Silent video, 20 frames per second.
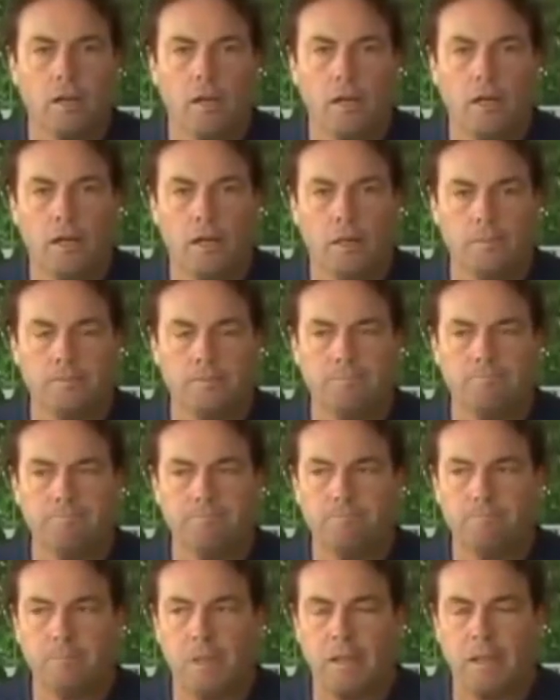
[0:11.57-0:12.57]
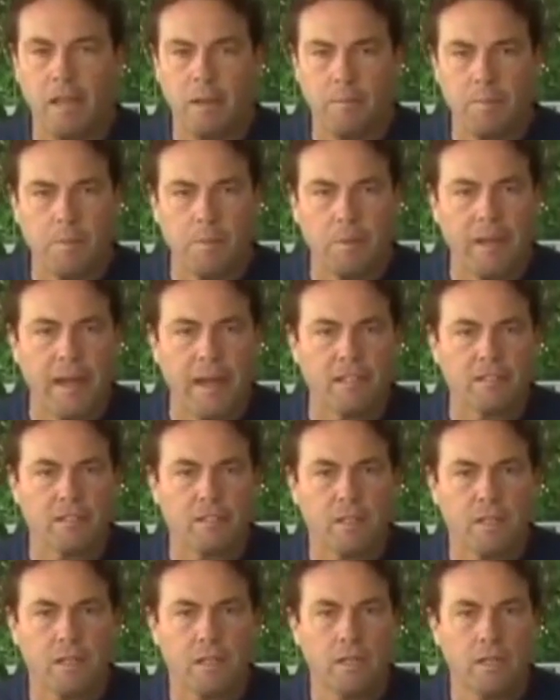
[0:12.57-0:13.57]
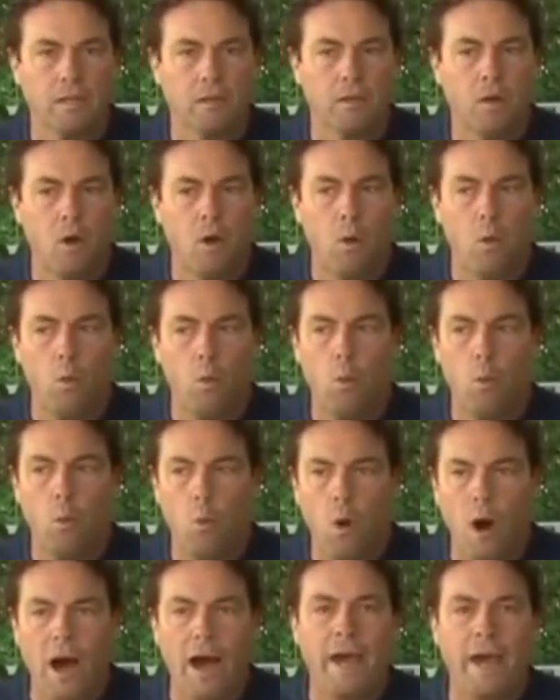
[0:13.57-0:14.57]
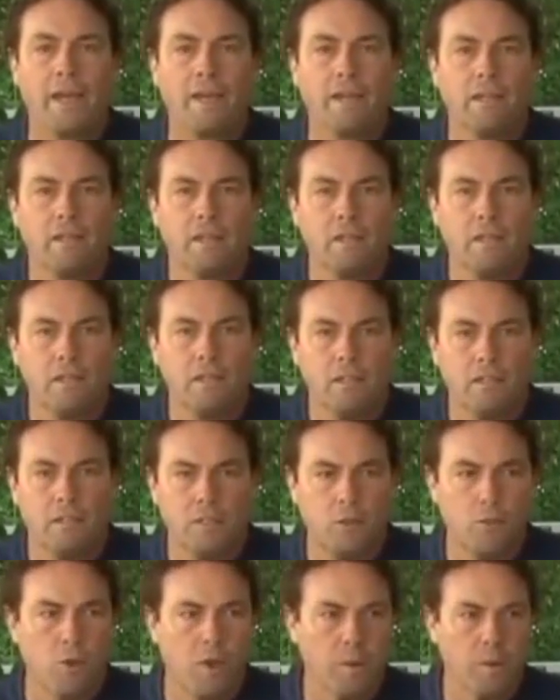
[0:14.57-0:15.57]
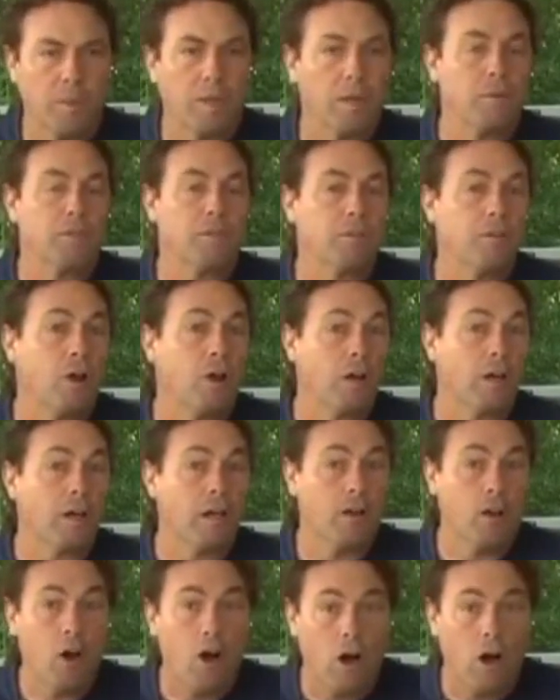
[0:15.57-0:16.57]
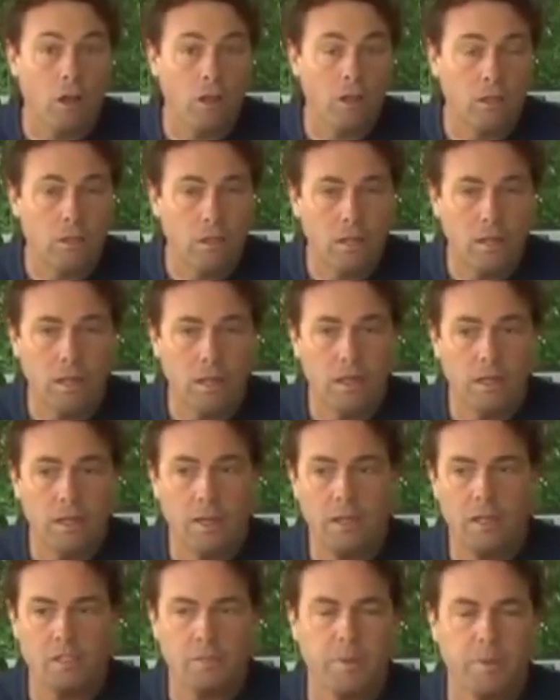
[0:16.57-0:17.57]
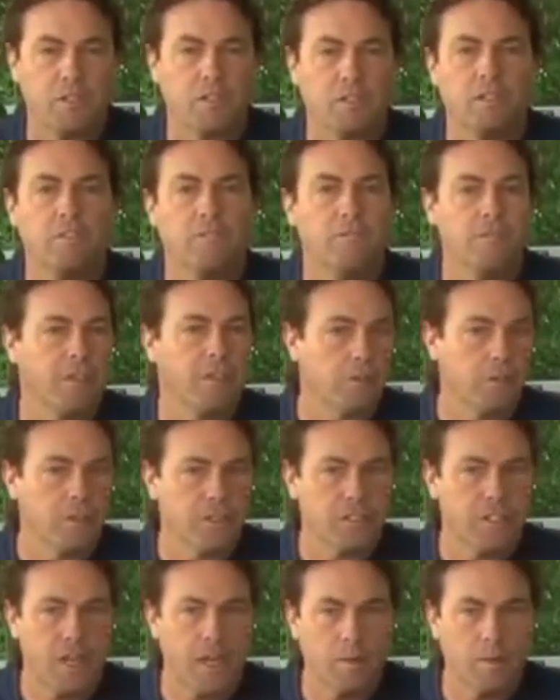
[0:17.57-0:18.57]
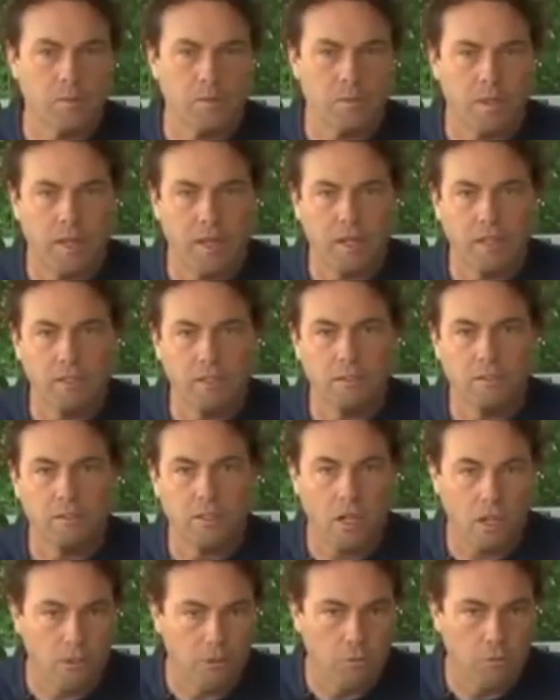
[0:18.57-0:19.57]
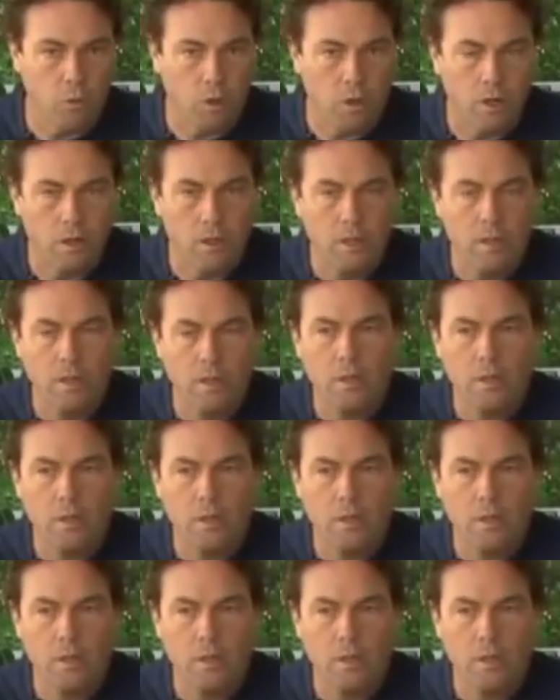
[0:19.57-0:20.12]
A lot of people ask, why do you want to play with your dog at all, and especially in vigorous games like tug of war?